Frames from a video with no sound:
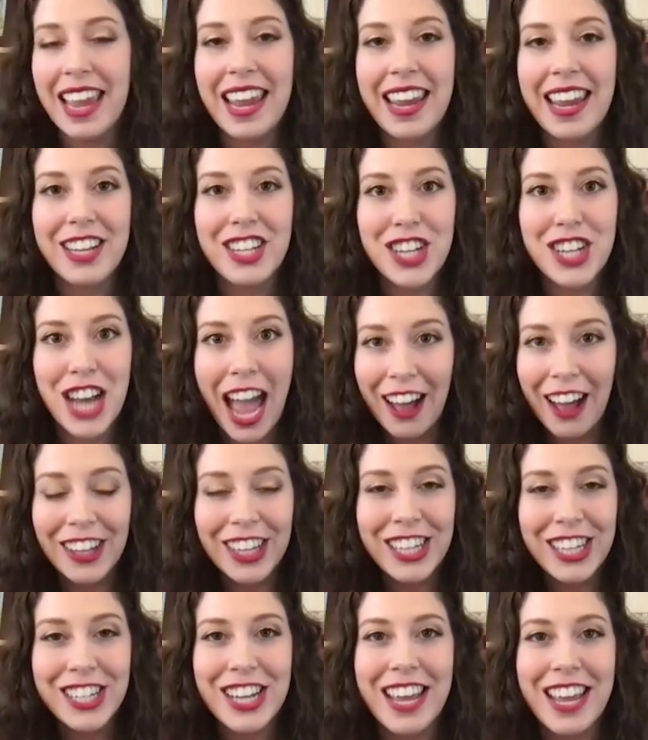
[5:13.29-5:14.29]
a
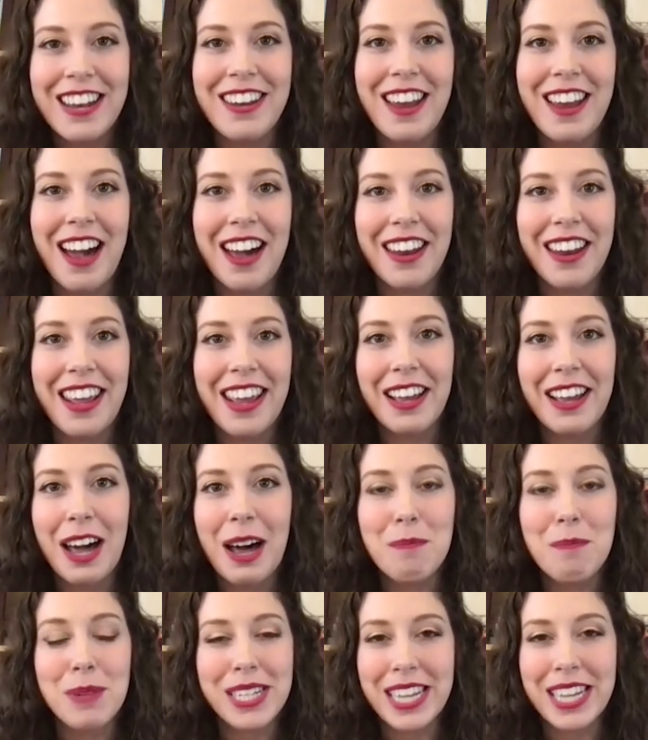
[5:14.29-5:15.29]
challenge and not a
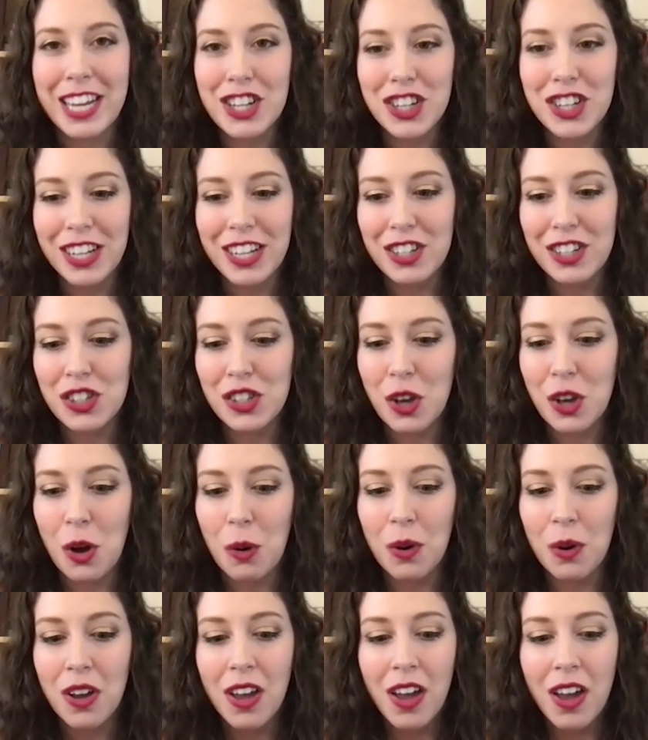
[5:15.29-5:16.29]
competition.
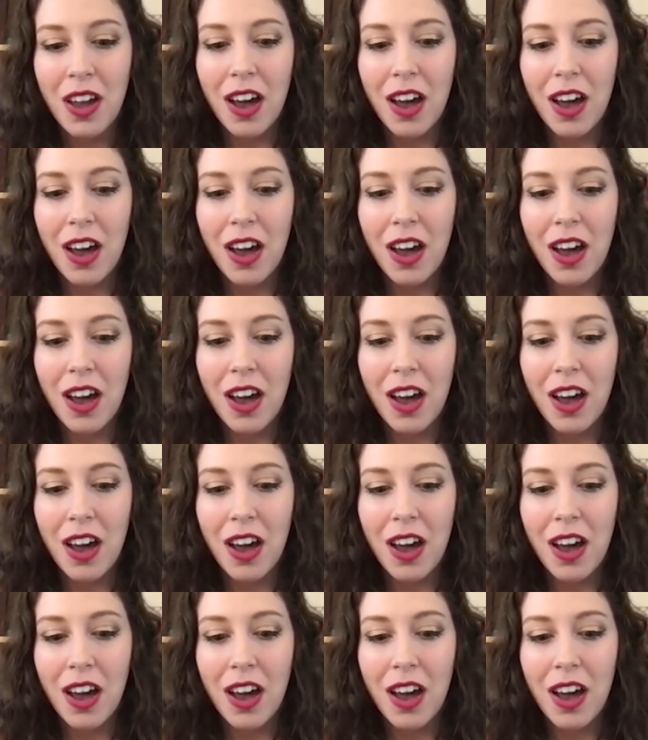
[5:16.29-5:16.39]
So